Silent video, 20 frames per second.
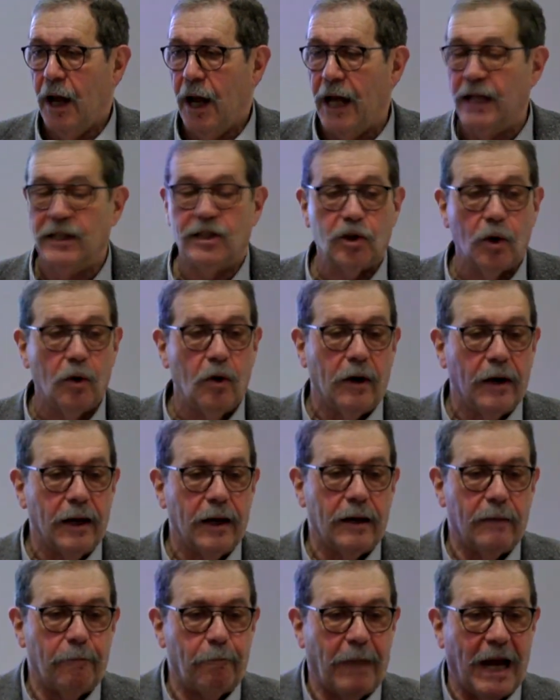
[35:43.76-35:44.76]
And so,
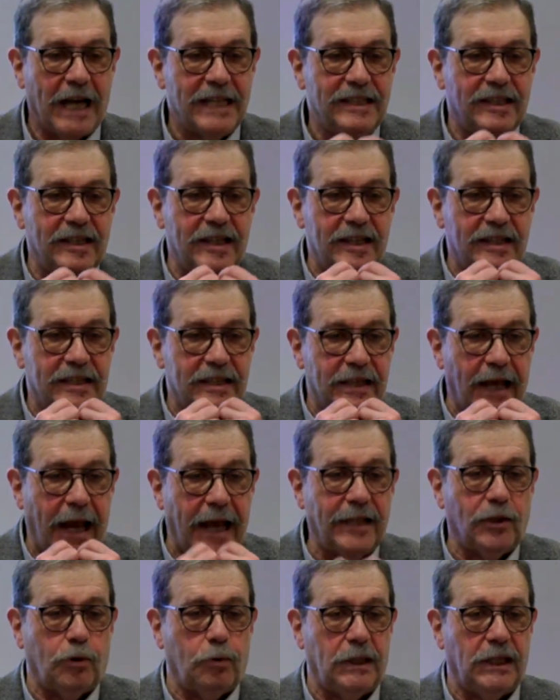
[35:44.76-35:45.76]
by this
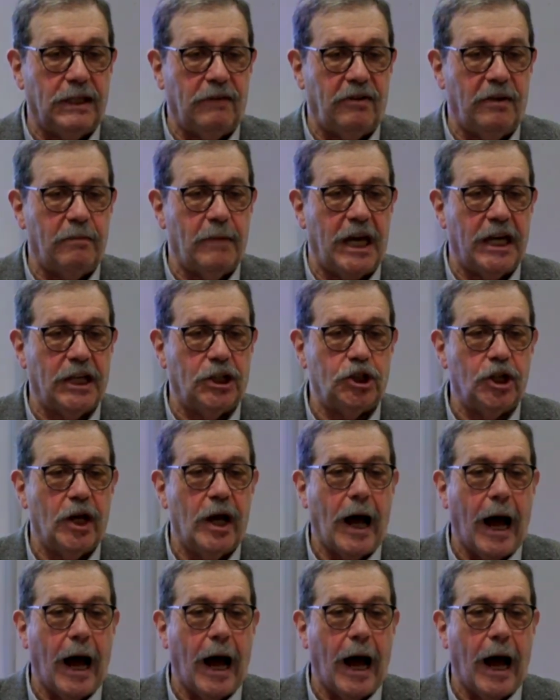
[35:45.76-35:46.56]
intuitive image,